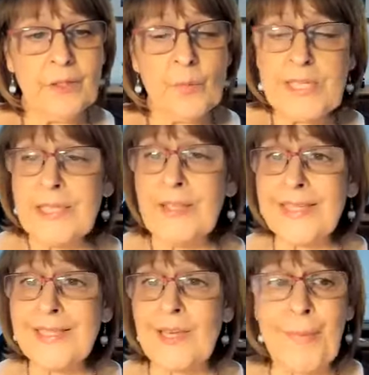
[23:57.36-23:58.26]
We see
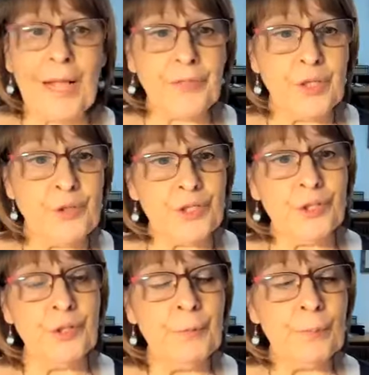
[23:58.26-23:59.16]
this in Matthew
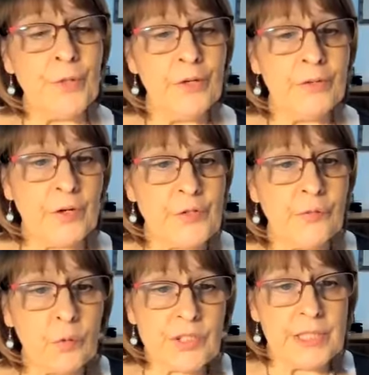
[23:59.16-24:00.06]
2, verse
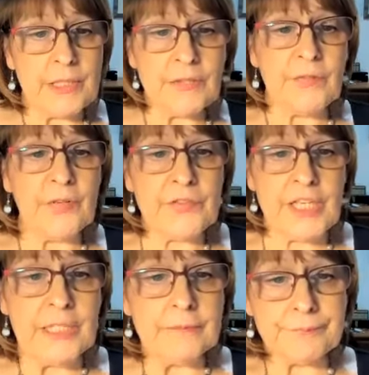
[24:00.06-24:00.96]
14 to
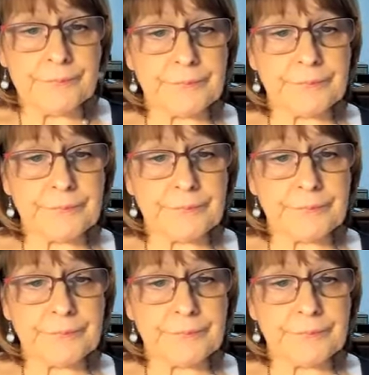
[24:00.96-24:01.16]
15.